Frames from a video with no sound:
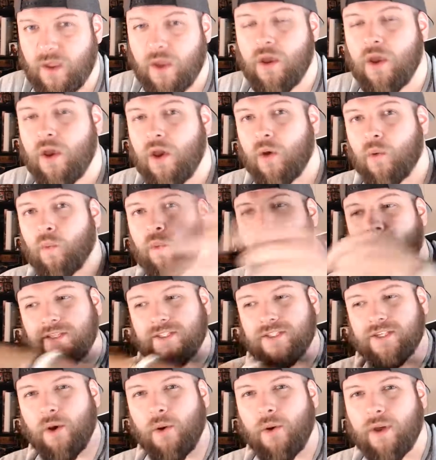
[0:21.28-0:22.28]
What's
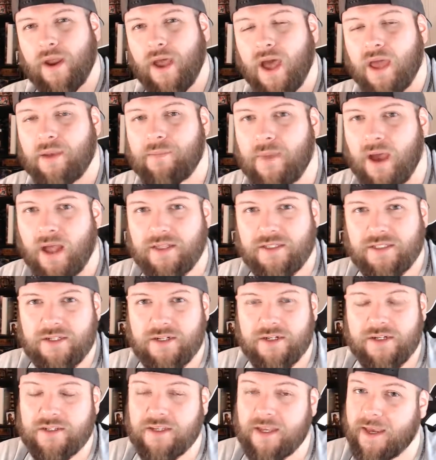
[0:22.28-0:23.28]
going on,
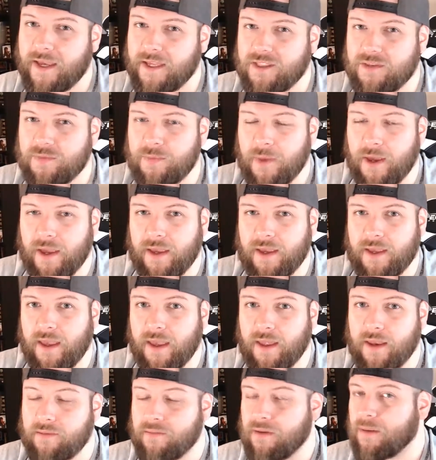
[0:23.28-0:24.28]
monsters? It's Mike,
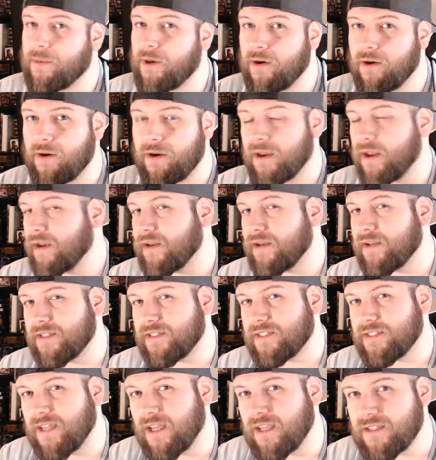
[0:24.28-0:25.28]
and I'm here today to
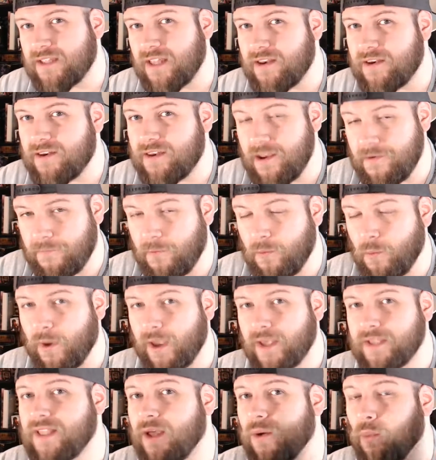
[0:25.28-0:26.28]
discuss the different
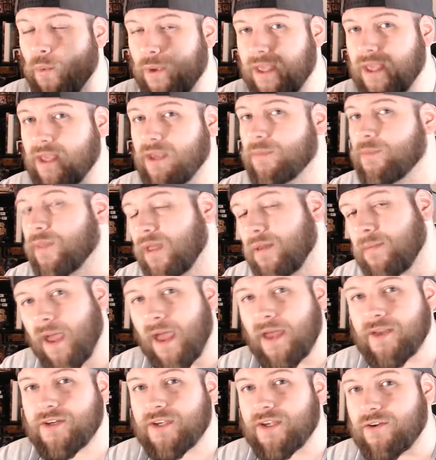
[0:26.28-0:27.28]
ways that we can play
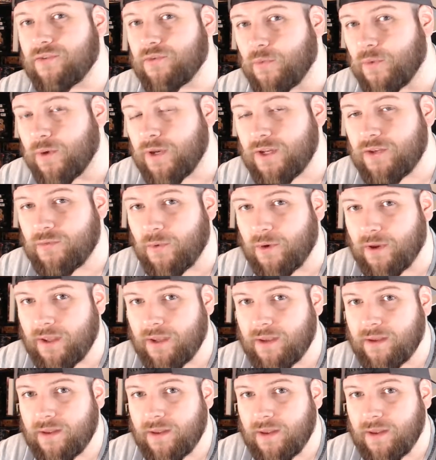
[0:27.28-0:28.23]
Magic in 2020.